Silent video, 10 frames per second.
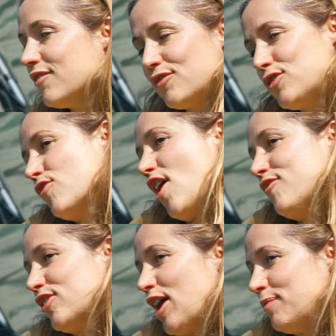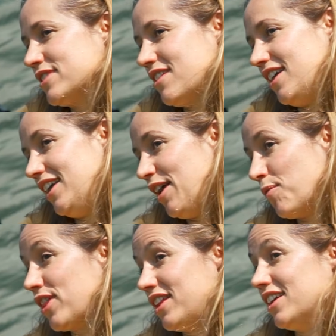Even if you arrive on a campsite
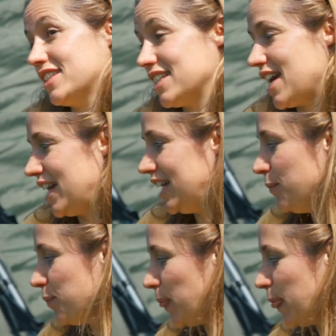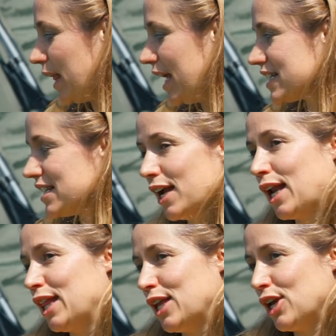in weather like today, it's
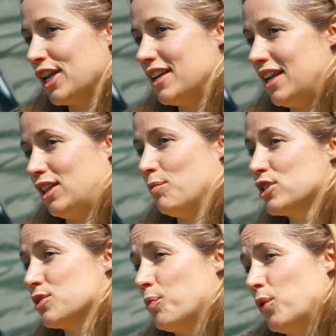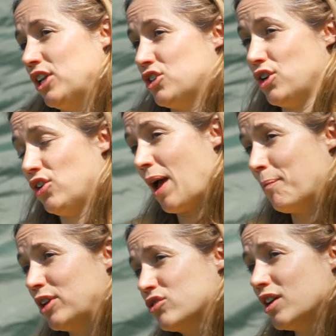likely that you're going to need them at some point during your
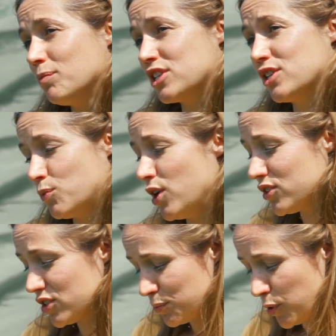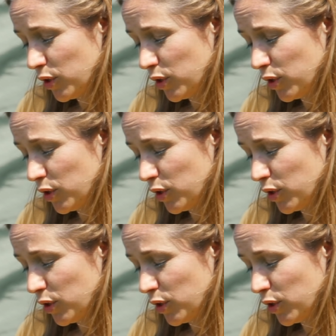camping trip, so it's worth just